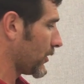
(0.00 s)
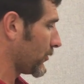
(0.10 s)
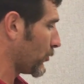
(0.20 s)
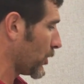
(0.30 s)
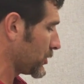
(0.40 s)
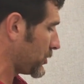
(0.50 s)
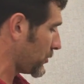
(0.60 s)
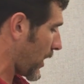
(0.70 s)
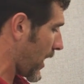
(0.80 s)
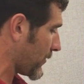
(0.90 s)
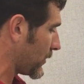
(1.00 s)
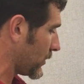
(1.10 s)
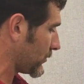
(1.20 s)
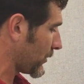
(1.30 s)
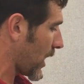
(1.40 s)
of once you have
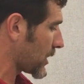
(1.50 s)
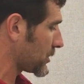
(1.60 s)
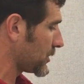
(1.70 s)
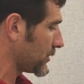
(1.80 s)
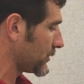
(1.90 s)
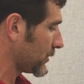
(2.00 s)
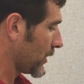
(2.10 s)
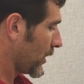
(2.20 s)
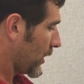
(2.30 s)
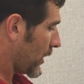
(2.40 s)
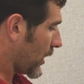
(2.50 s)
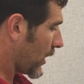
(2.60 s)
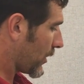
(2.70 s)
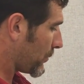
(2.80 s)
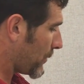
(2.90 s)
these flashings
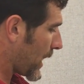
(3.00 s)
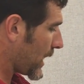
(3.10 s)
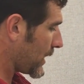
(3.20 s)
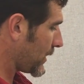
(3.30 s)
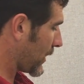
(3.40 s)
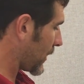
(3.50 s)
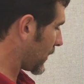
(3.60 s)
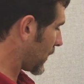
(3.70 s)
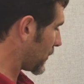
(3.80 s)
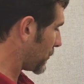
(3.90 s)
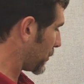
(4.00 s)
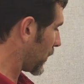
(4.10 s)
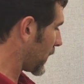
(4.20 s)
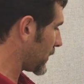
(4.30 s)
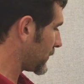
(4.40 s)
uh, made and in
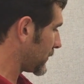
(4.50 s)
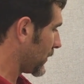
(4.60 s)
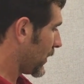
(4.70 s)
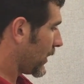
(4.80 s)
place